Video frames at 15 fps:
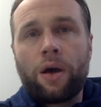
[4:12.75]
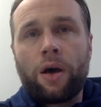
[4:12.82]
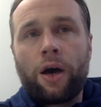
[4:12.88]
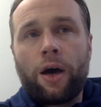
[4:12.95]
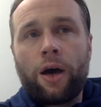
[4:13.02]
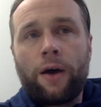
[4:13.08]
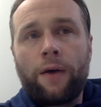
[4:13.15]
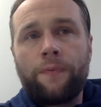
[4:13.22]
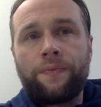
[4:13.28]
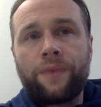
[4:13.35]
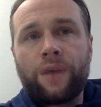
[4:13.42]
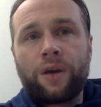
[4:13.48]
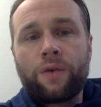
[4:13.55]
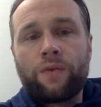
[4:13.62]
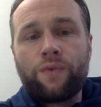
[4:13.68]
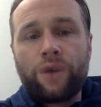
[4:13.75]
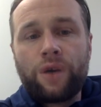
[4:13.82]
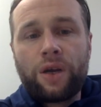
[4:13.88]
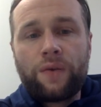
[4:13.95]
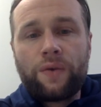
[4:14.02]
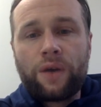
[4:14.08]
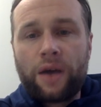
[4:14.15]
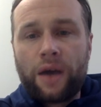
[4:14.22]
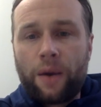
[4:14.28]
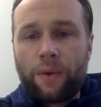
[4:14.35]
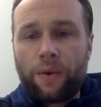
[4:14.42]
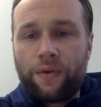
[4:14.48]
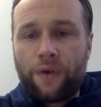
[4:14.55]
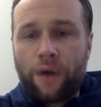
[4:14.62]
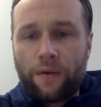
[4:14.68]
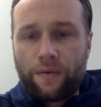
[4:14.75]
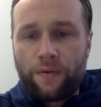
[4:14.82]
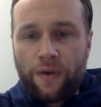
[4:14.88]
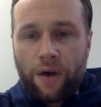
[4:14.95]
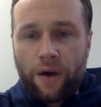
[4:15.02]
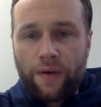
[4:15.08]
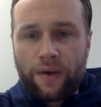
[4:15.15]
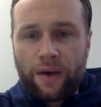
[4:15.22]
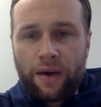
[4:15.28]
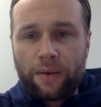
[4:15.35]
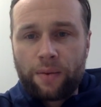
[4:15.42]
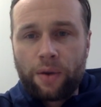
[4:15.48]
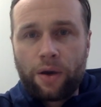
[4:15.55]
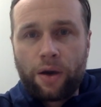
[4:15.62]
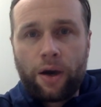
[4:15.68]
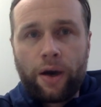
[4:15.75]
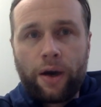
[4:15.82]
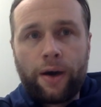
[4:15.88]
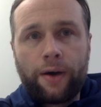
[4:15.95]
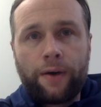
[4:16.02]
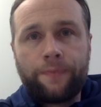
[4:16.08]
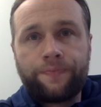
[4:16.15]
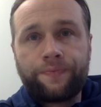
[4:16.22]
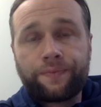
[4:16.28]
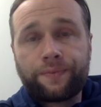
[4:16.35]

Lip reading: that can really, really help the 5-on-5 game.